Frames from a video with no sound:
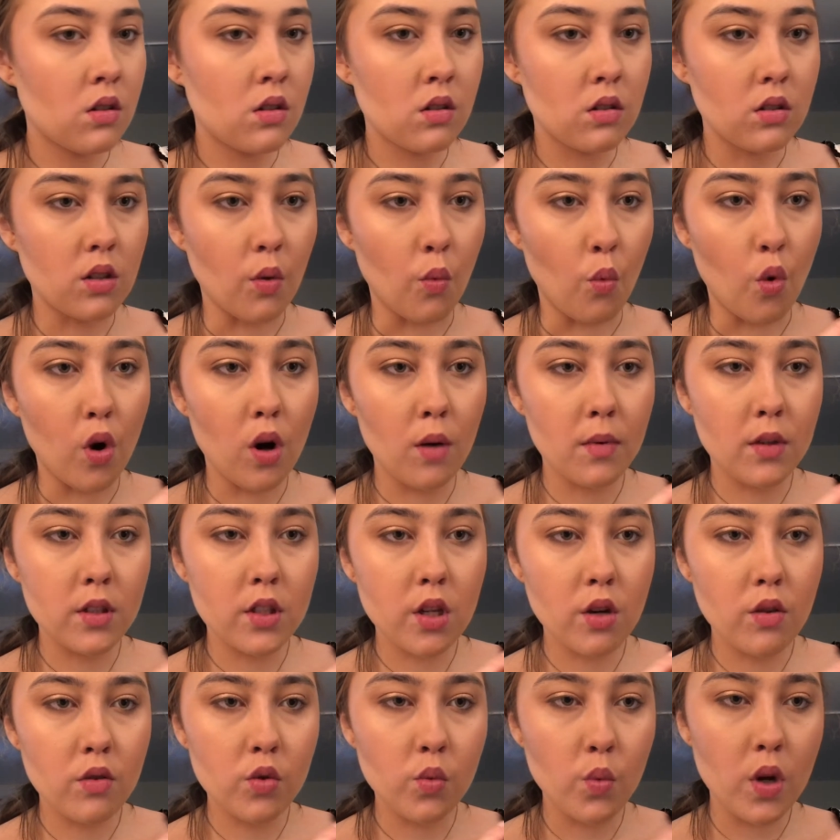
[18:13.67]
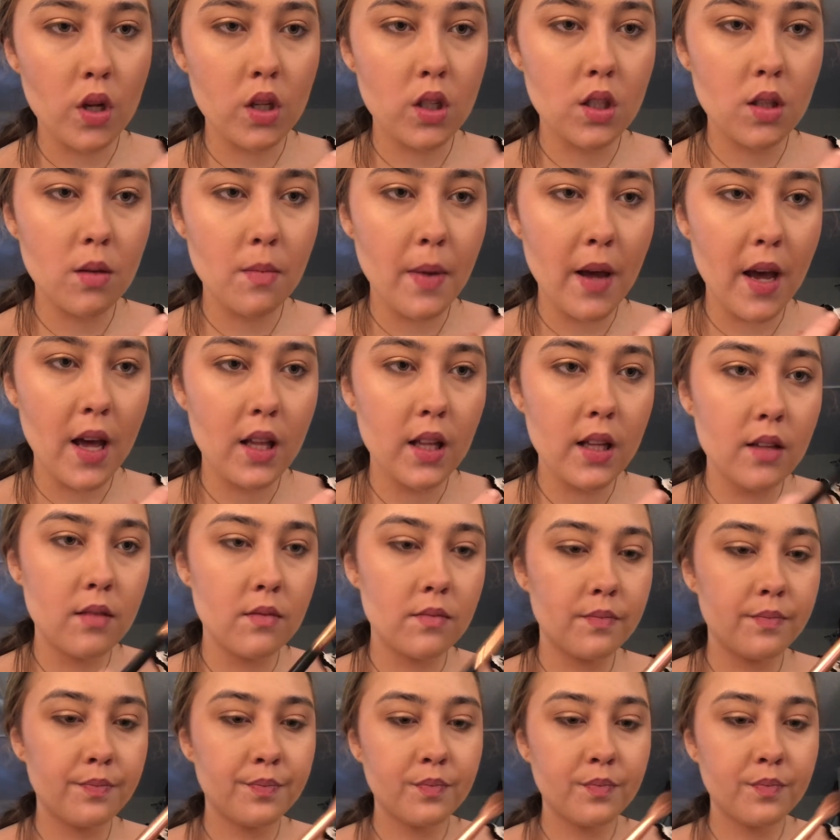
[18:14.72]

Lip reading: the warmer toned one in the palette,